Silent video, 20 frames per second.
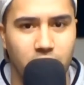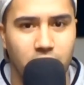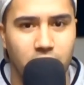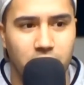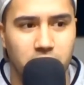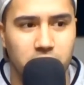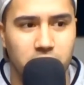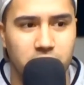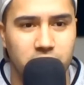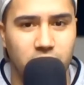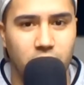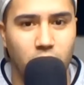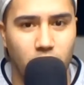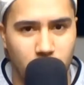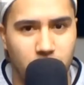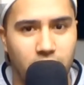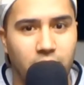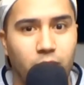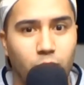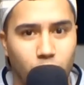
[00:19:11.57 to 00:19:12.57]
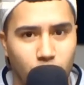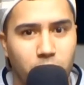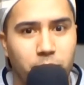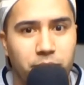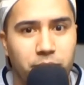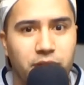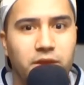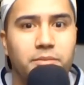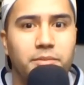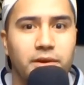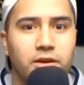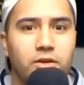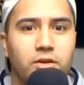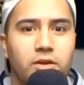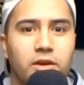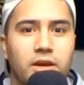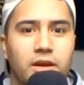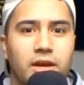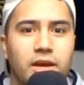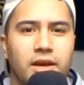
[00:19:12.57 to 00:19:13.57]
And they say, okay, warm pink middle.
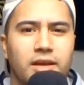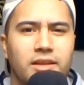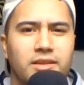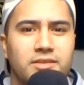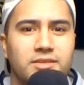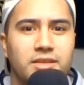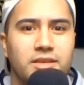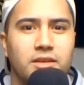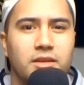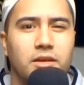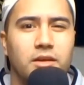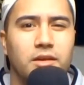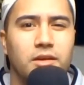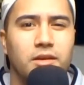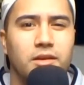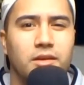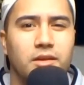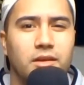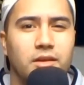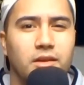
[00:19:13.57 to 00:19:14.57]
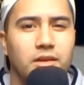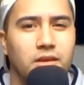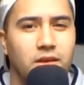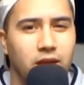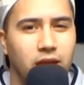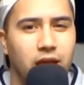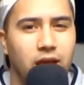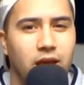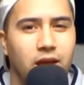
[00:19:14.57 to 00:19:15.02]
And they say, yeah.